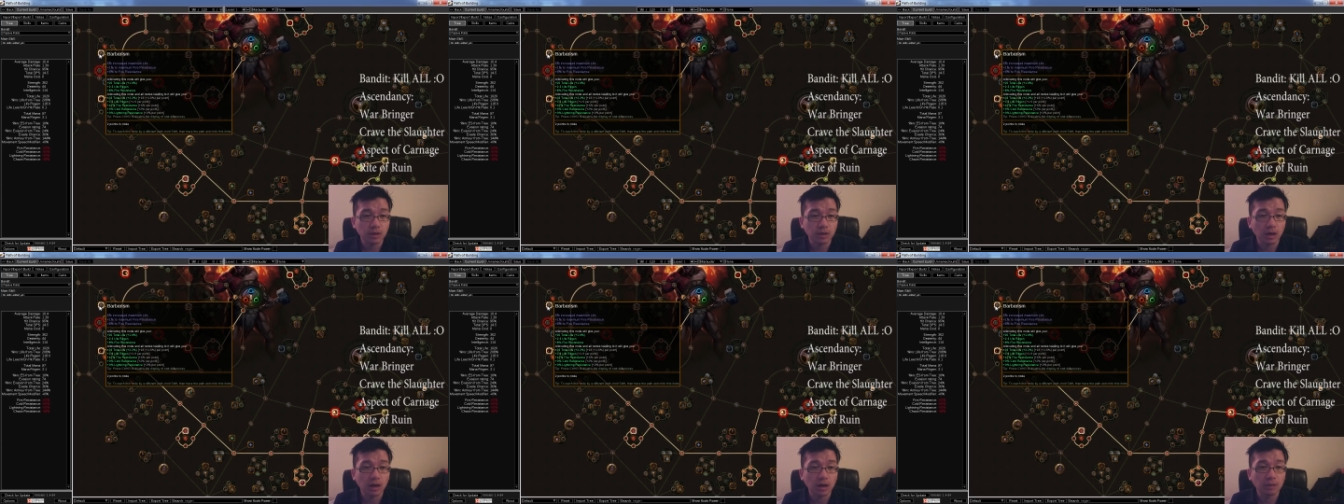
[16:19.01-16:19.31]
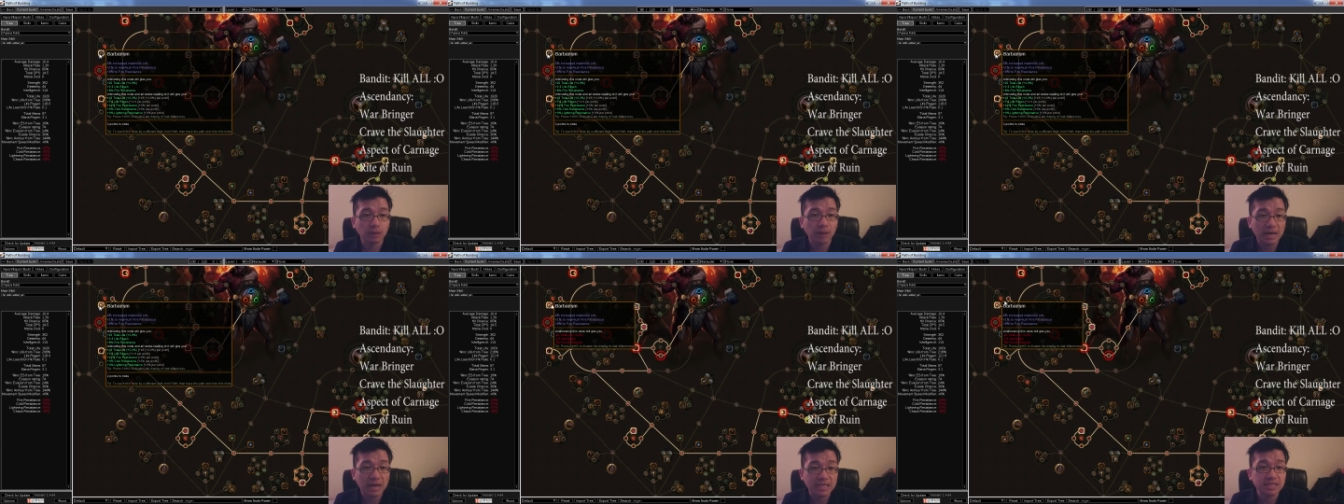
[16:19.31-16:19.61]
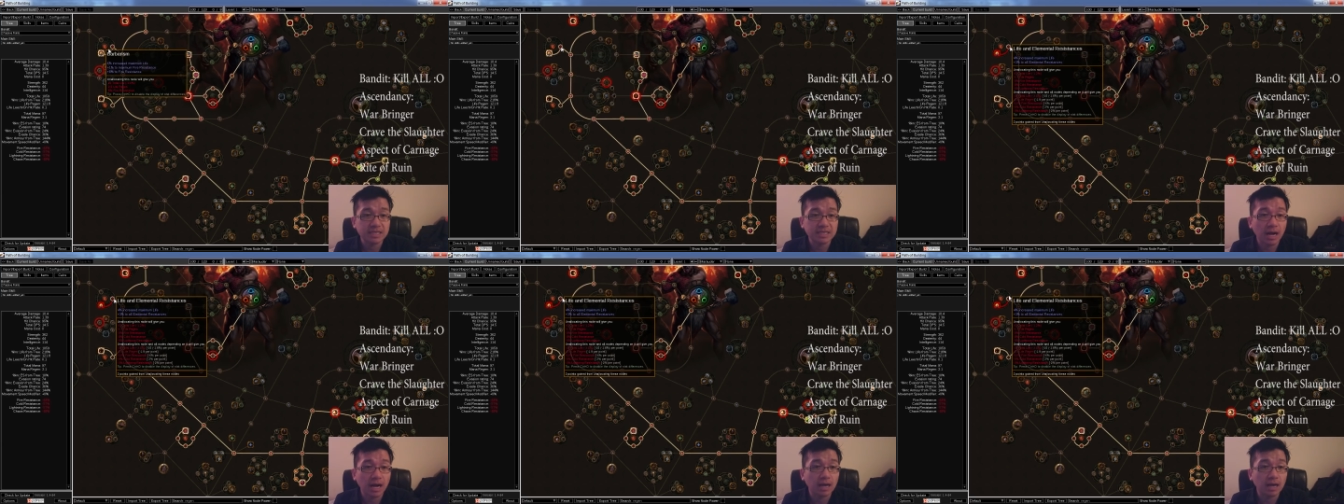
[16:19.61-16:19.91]
by the
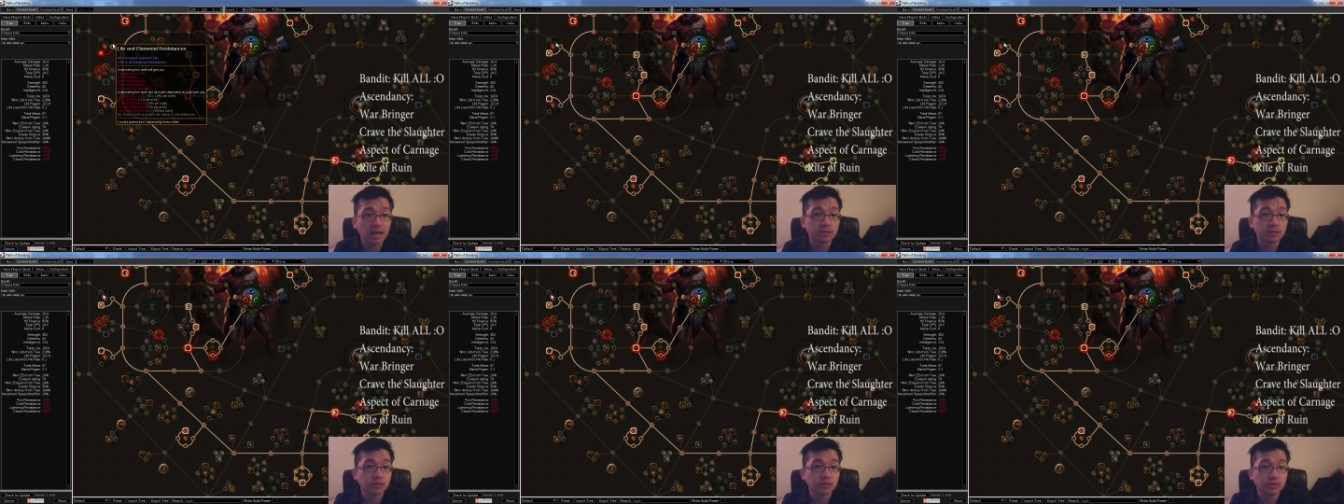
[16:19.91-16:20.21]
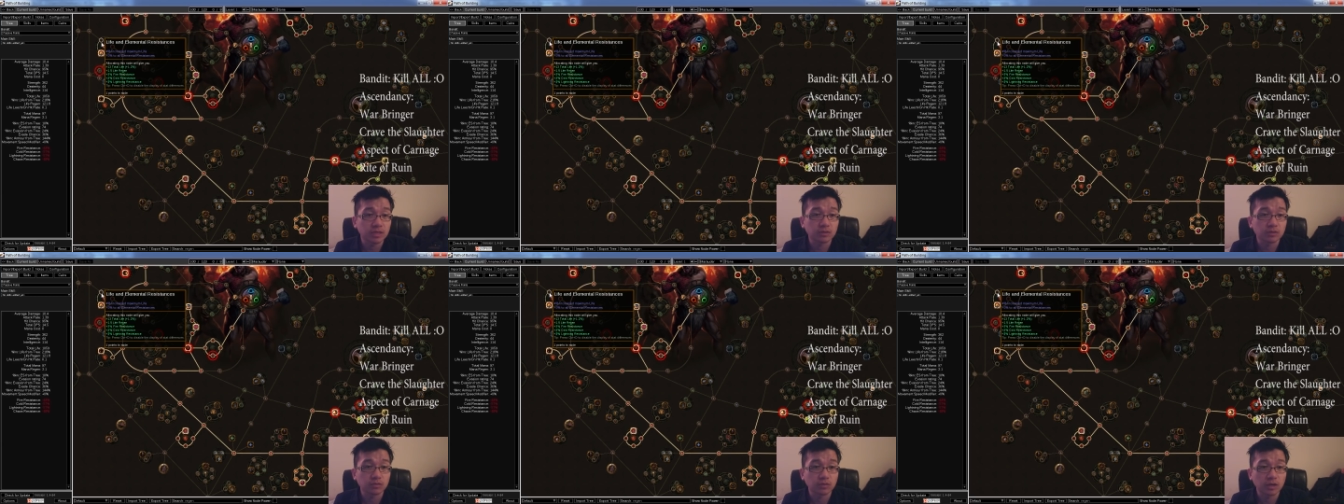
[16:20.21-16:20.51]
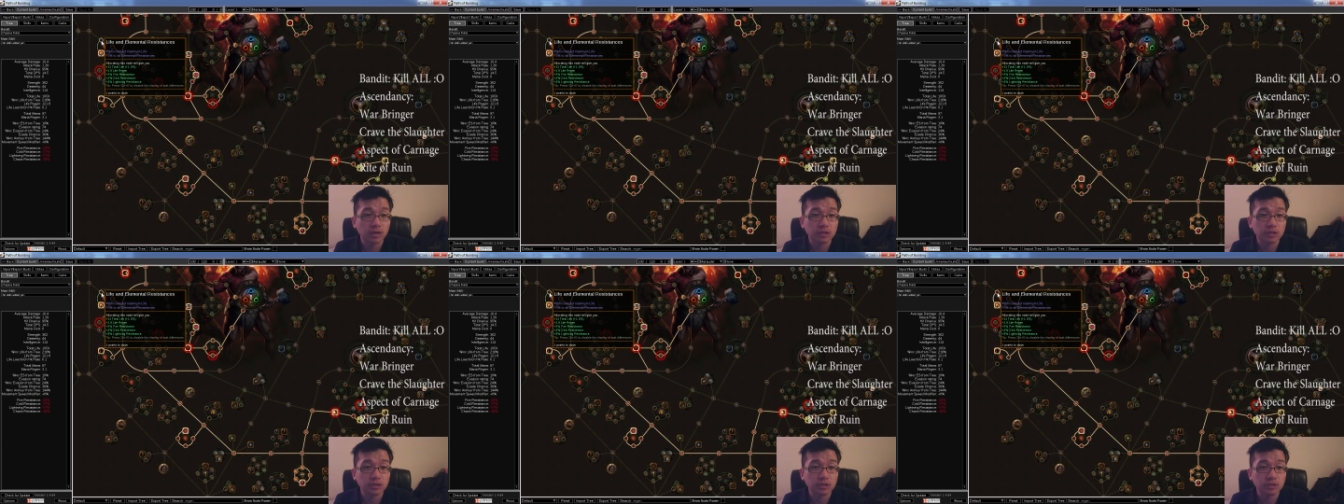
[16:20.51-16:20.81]
time you get to
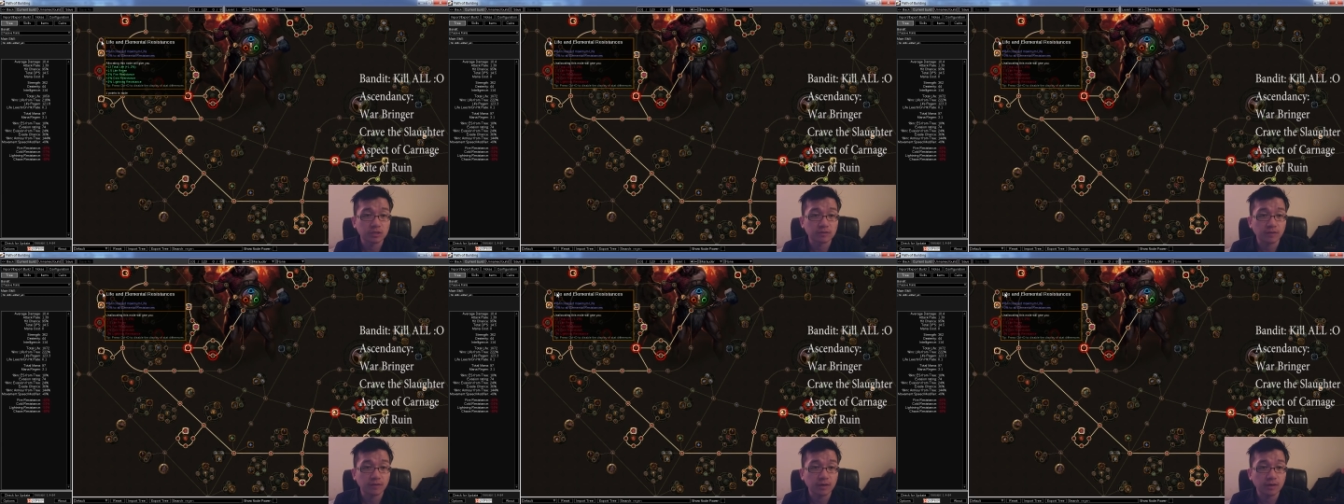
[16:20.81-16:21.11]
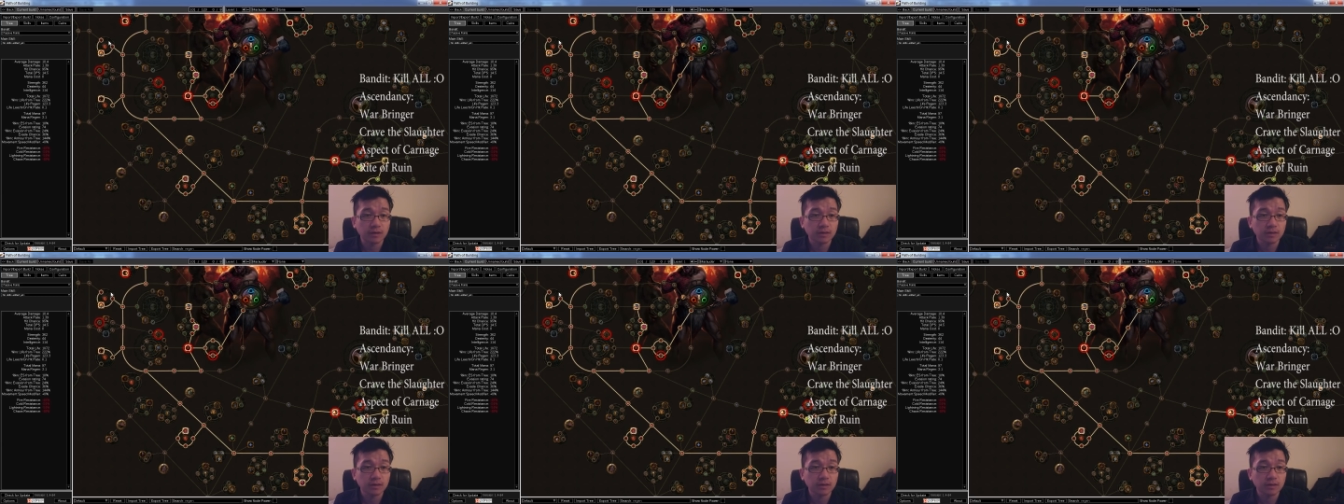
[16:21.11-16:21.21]
righteous fire.